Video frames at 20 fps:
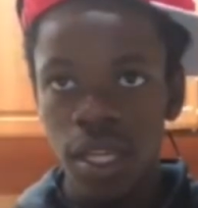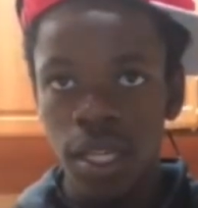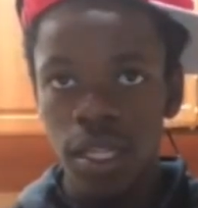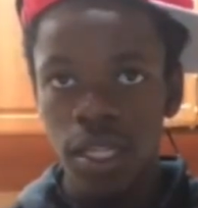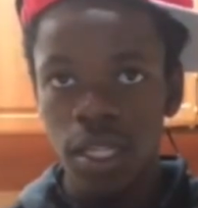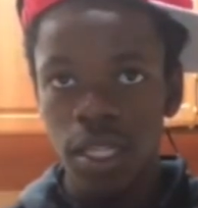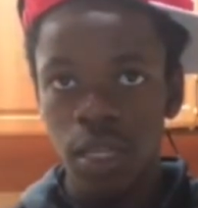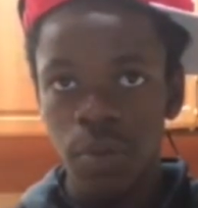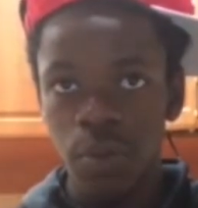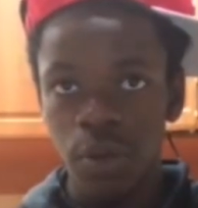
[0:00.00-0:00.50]

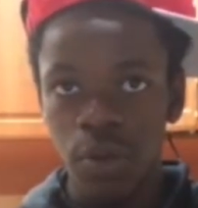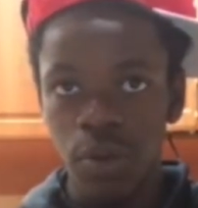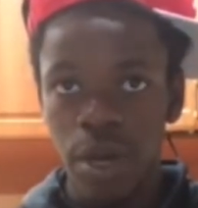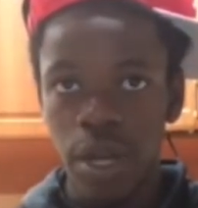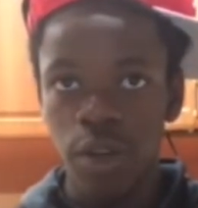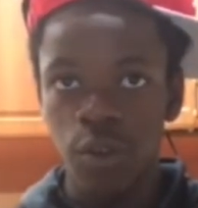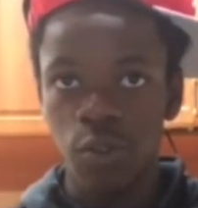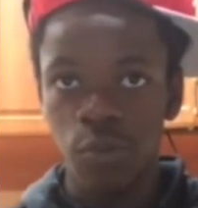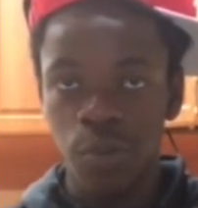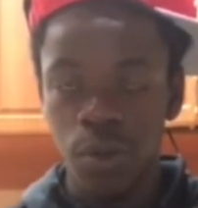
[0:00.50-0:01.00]
The
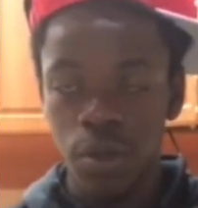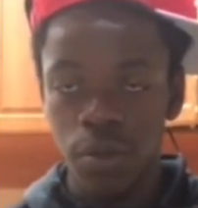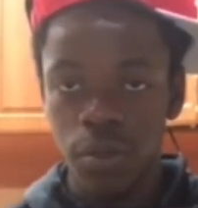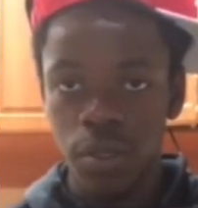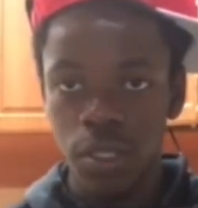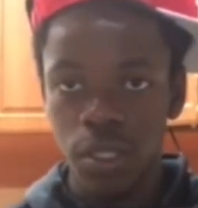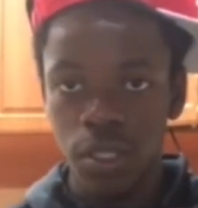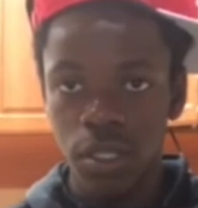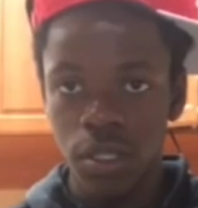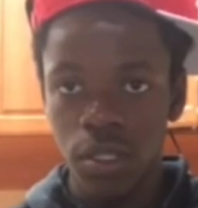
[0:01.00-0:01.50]
Democratic
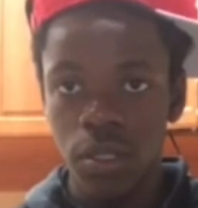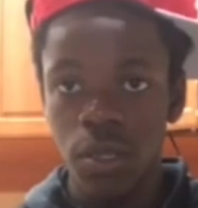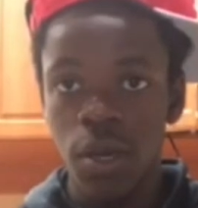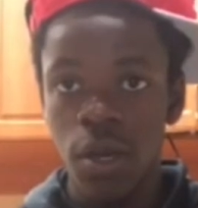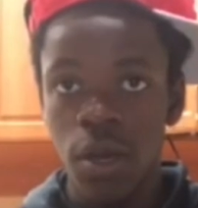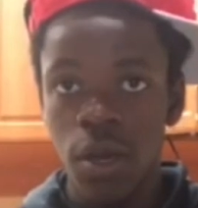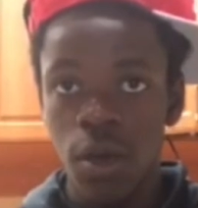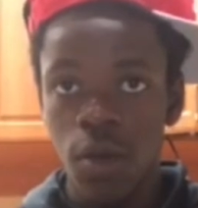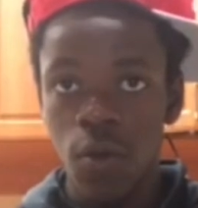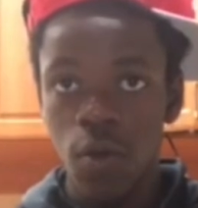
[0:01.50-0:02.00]
Republicans
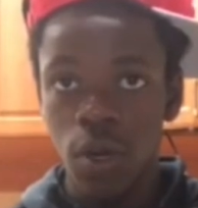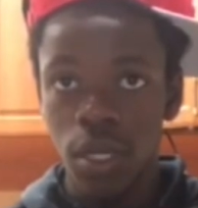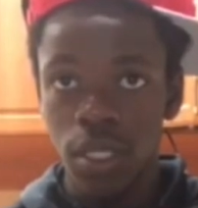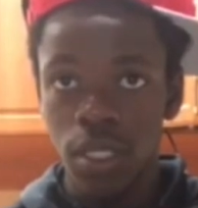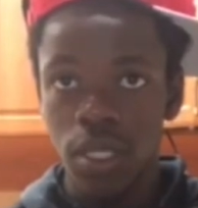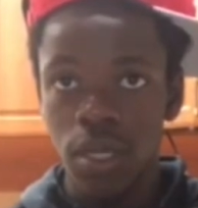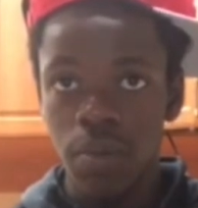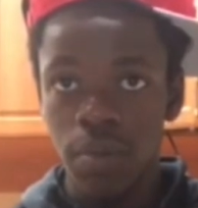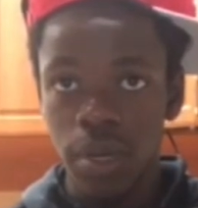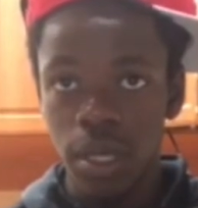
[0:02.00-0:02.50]
want
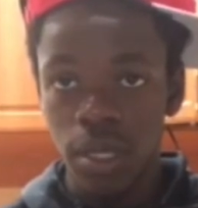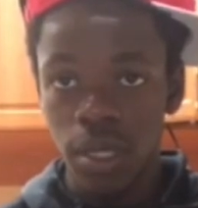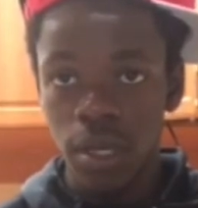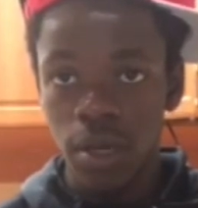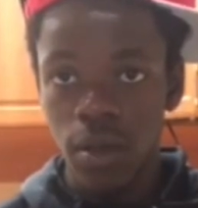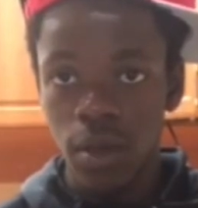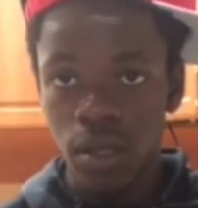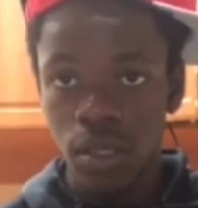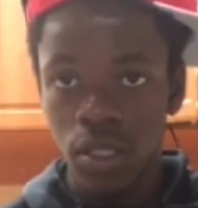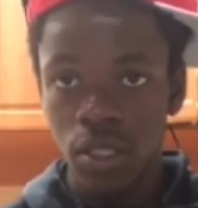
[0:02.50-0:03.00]
to amend the
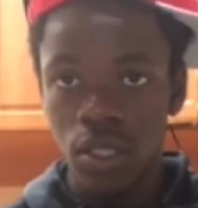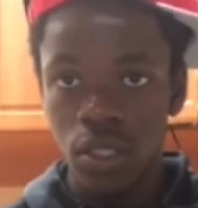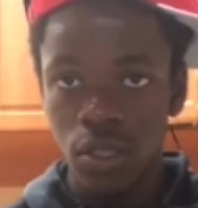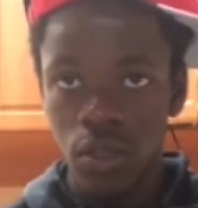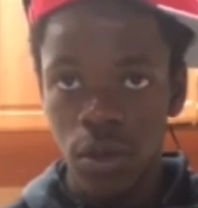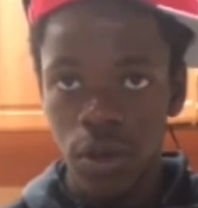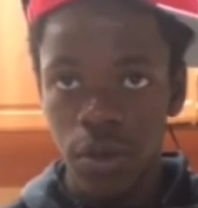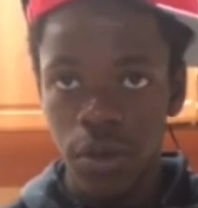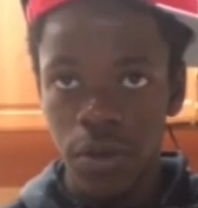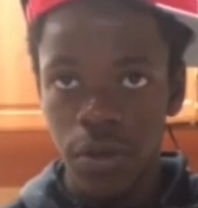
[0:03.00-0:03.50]
college's
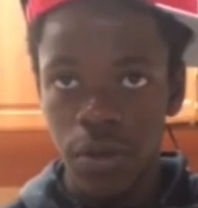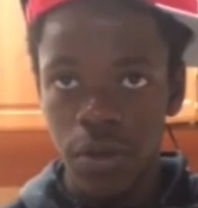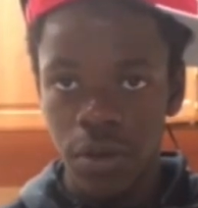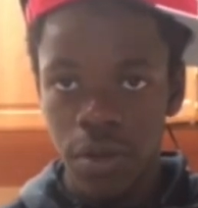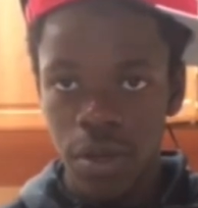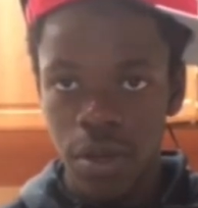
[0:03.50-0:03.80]
charter